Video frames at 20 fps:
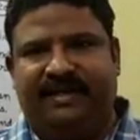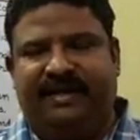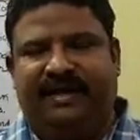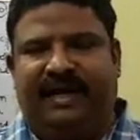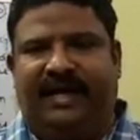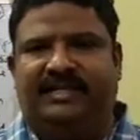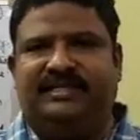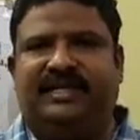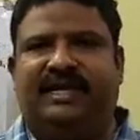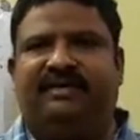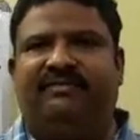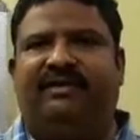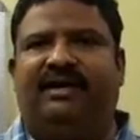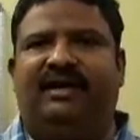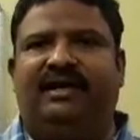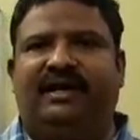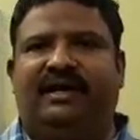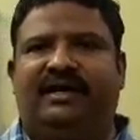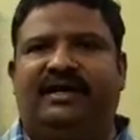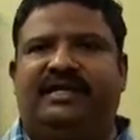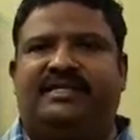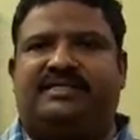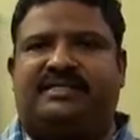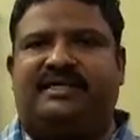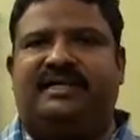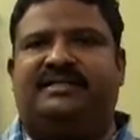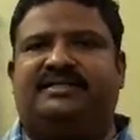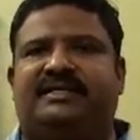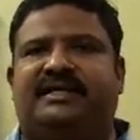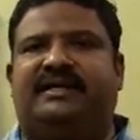As I have earlier
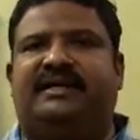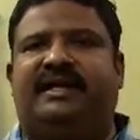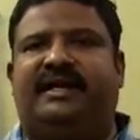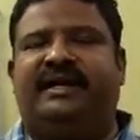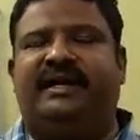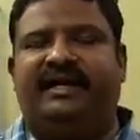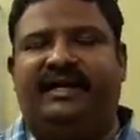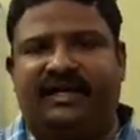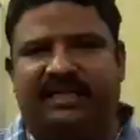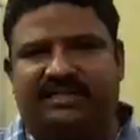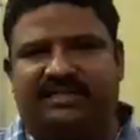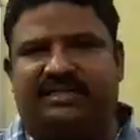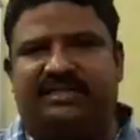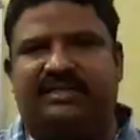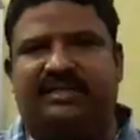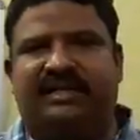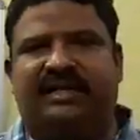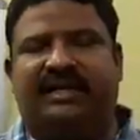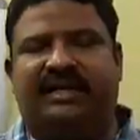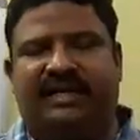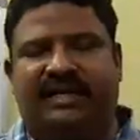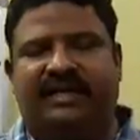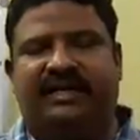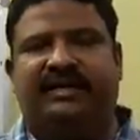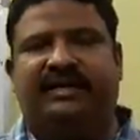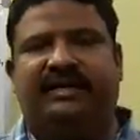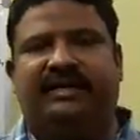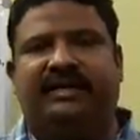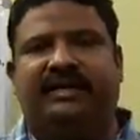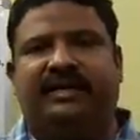discussed, that
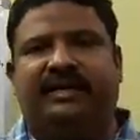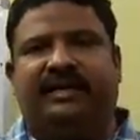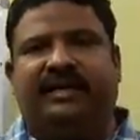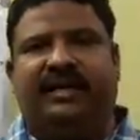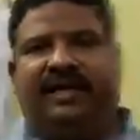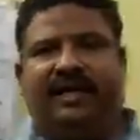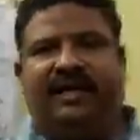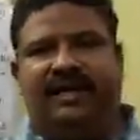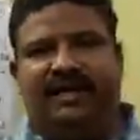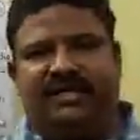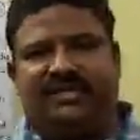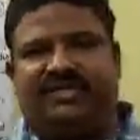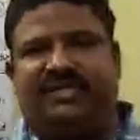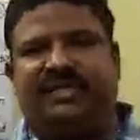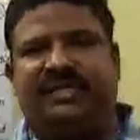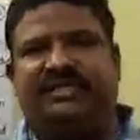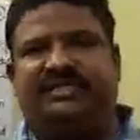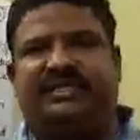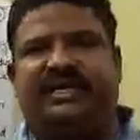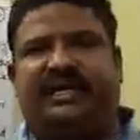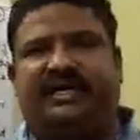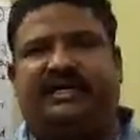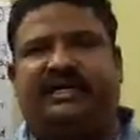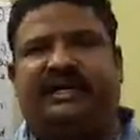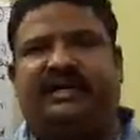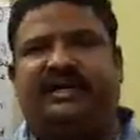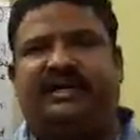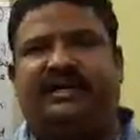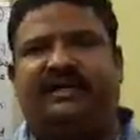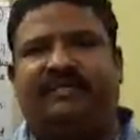Indian industrial
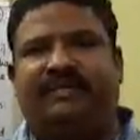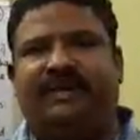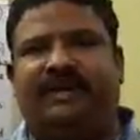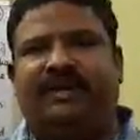sector